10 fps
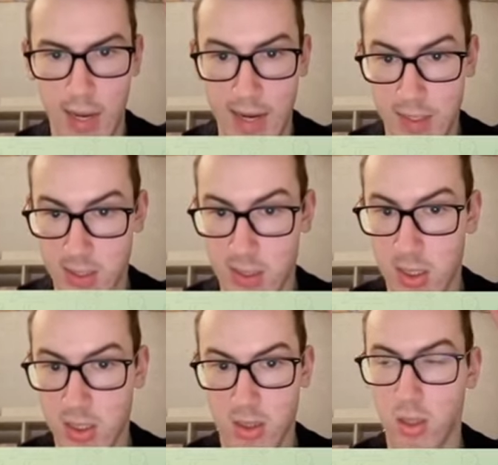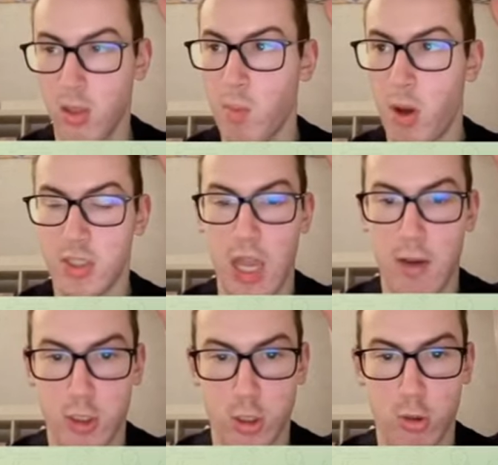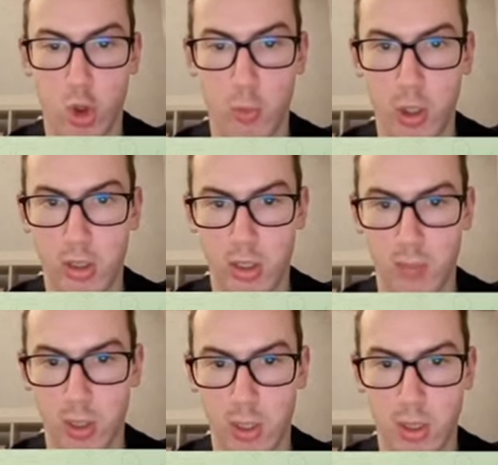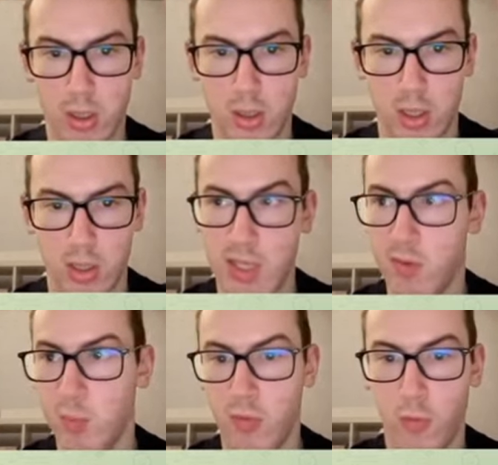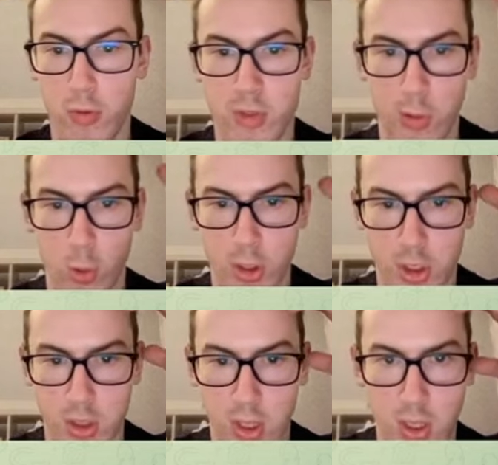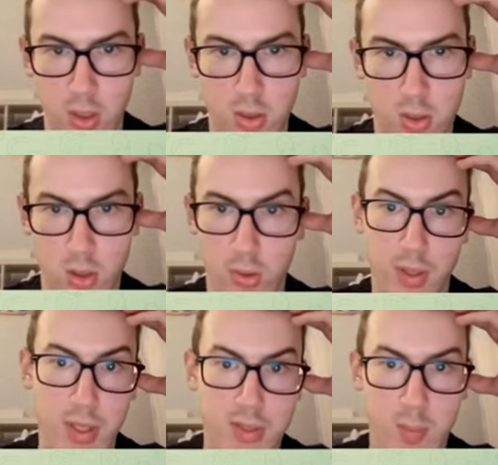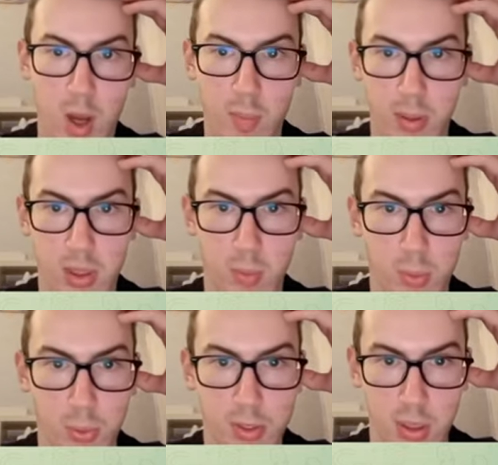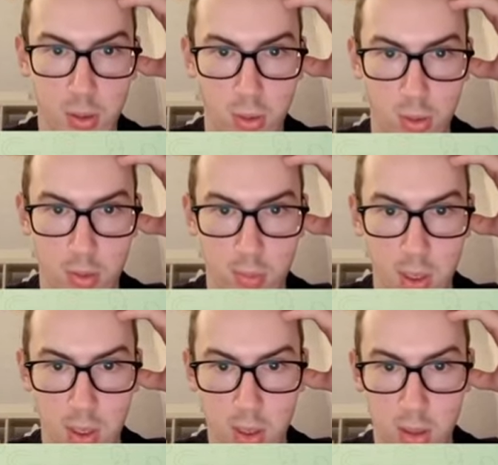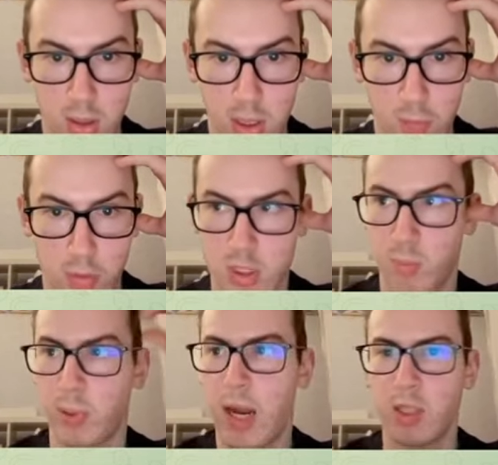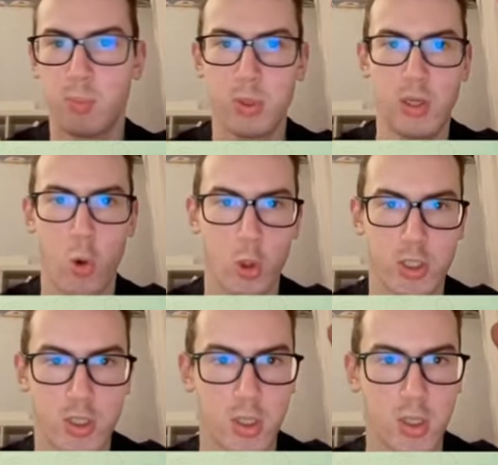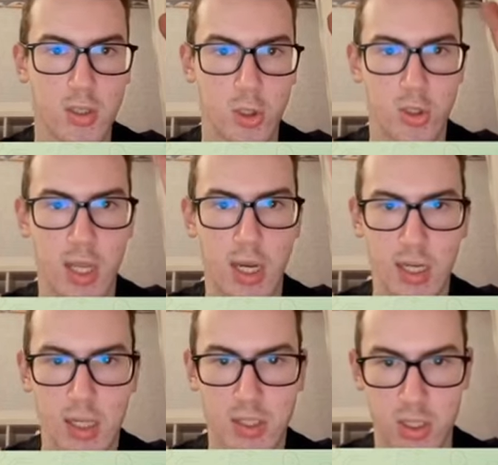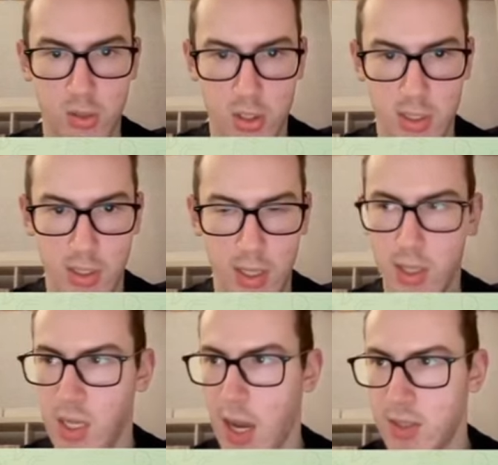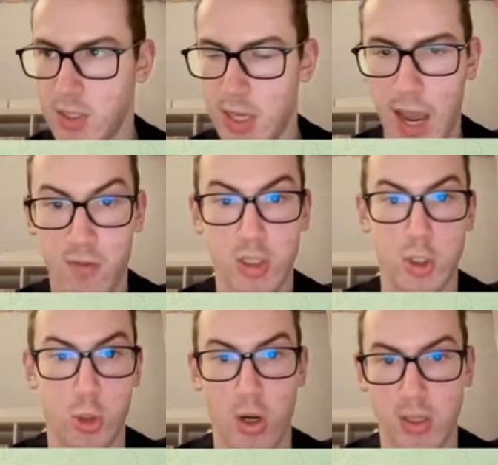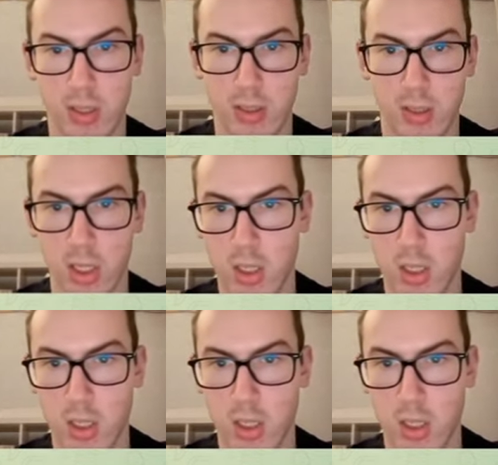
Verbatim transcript: Hence, this must have a strong community uh, even before the launch. So this, in my opinion, pretty good. It was a planned pre-launch, they're taking it seriously and they haven't rugged it.